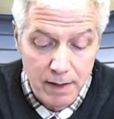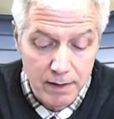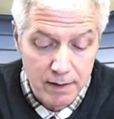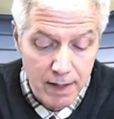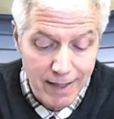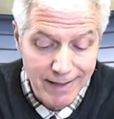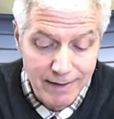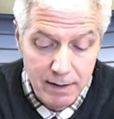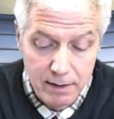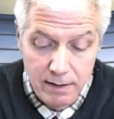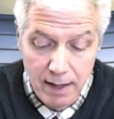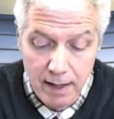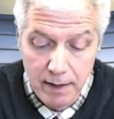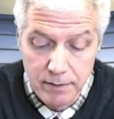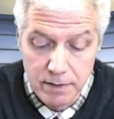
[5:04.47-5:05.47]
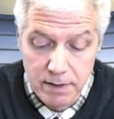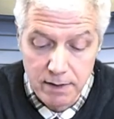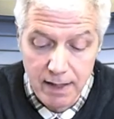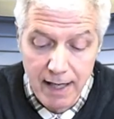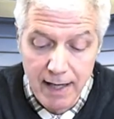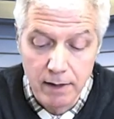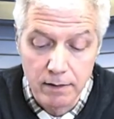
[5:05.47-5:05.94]
about
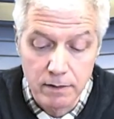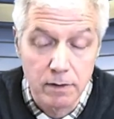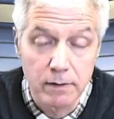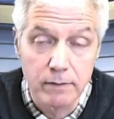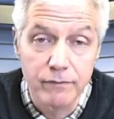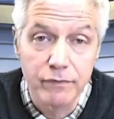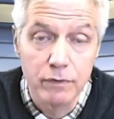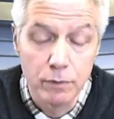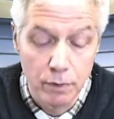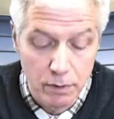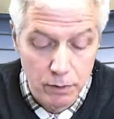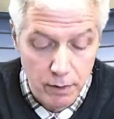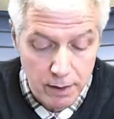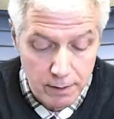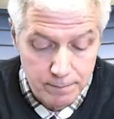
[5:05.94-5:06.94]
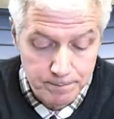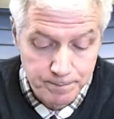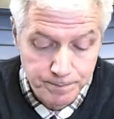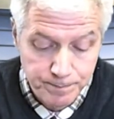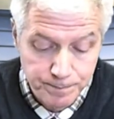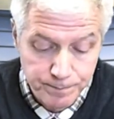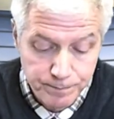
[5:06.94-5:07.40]
90,000 gallons of fuel oil.
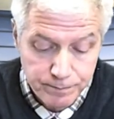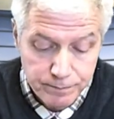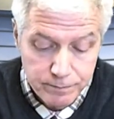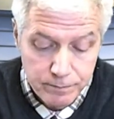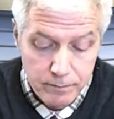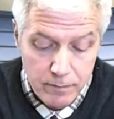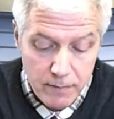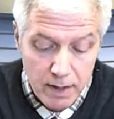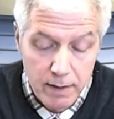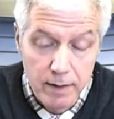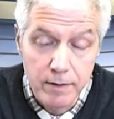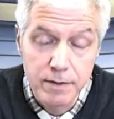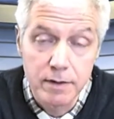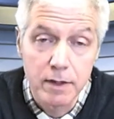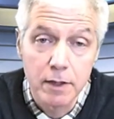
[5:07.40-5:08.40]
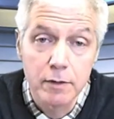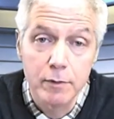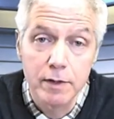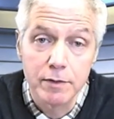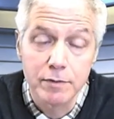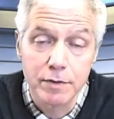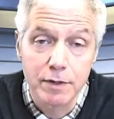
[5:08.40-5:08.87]
Here's
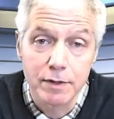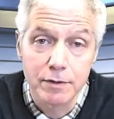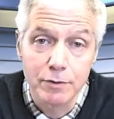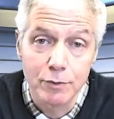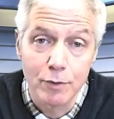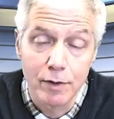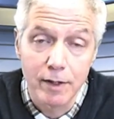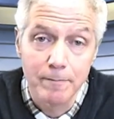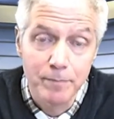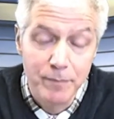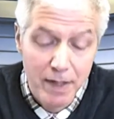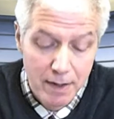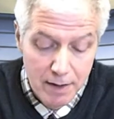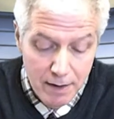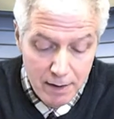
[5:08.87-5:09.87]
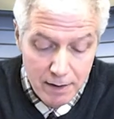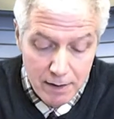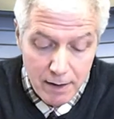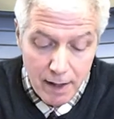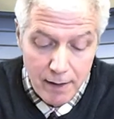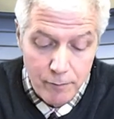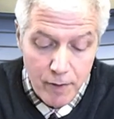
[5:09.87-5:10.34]
another interesting story.
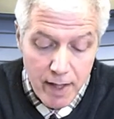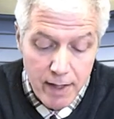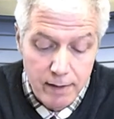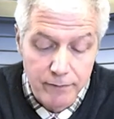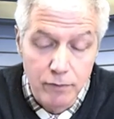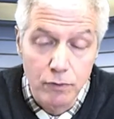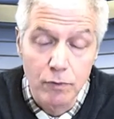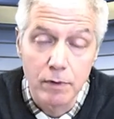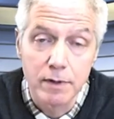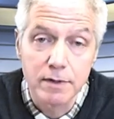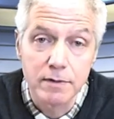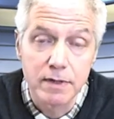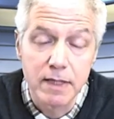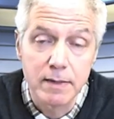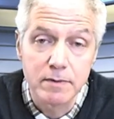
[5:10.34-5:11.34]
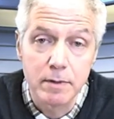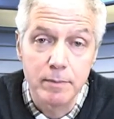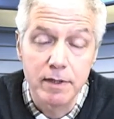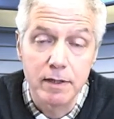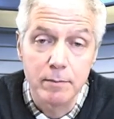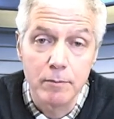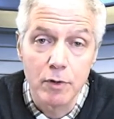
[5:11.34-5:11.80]
Iran, of course, seems to
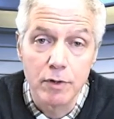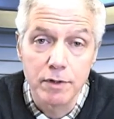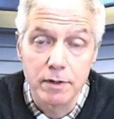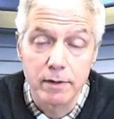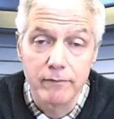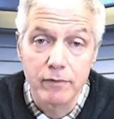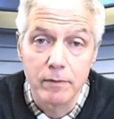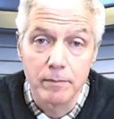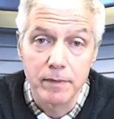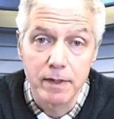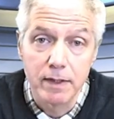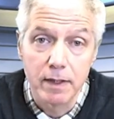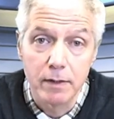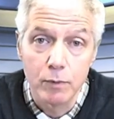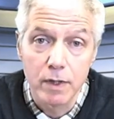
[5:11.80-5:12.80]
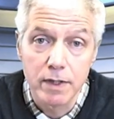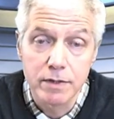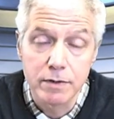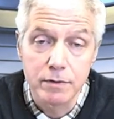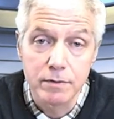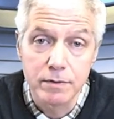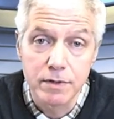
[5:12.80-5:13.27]
be emerging from the uh,
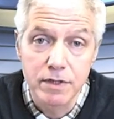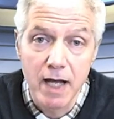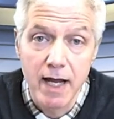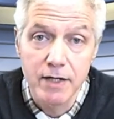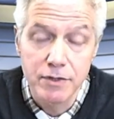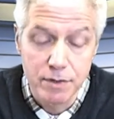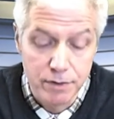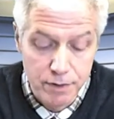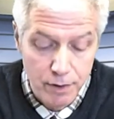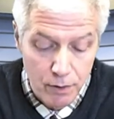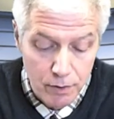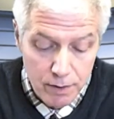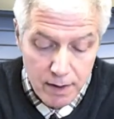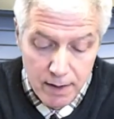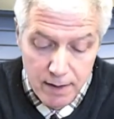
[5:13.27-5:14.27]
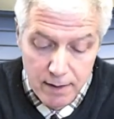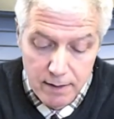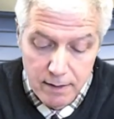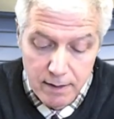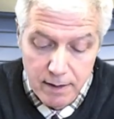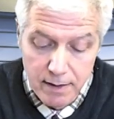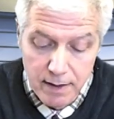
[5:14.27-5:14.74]
Western sanctions yoke,
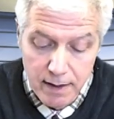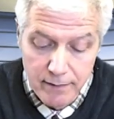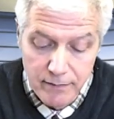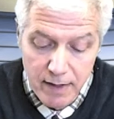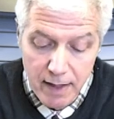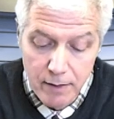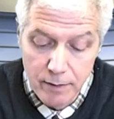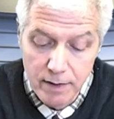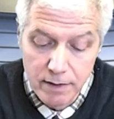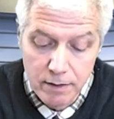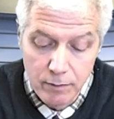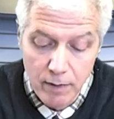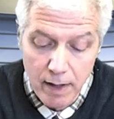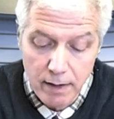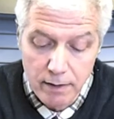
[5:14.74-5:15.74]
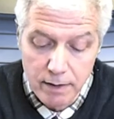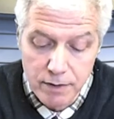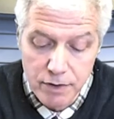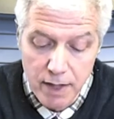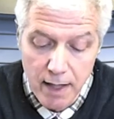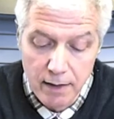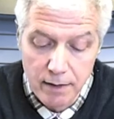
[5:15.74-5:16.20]
and they have now indirectly
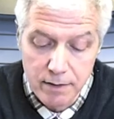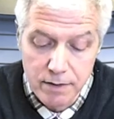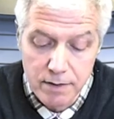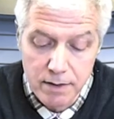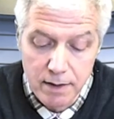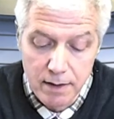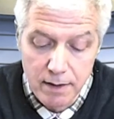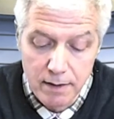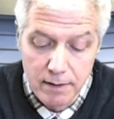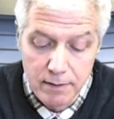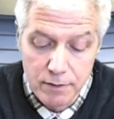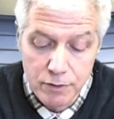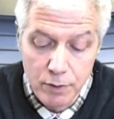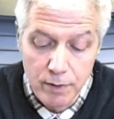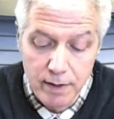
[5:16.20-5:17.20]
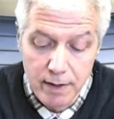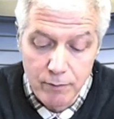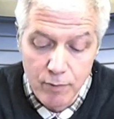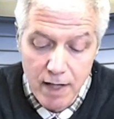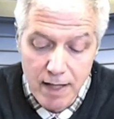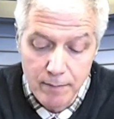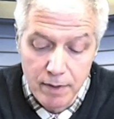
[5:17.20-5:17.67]
challenged uh, Saudi
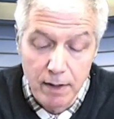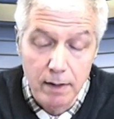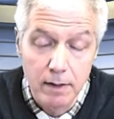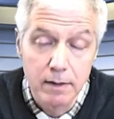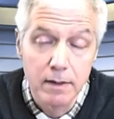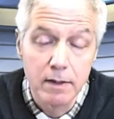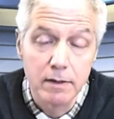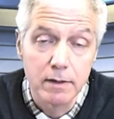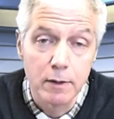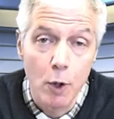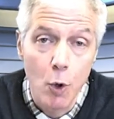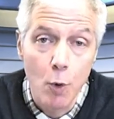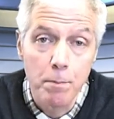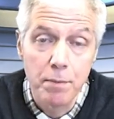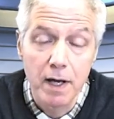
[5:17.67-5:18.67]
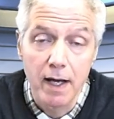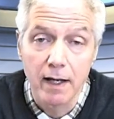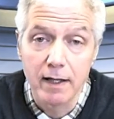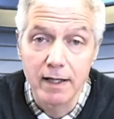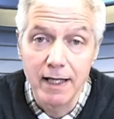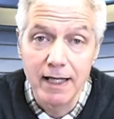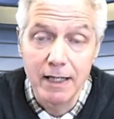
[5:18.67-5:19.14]
Arabia, the OPEC
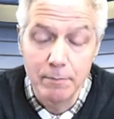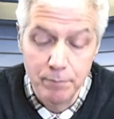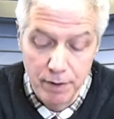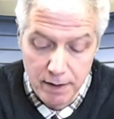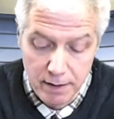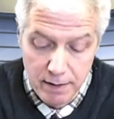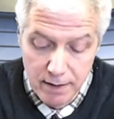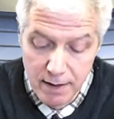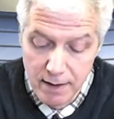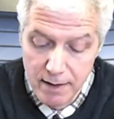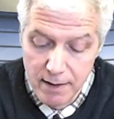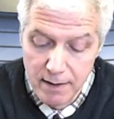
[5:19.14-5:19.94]
kingpin,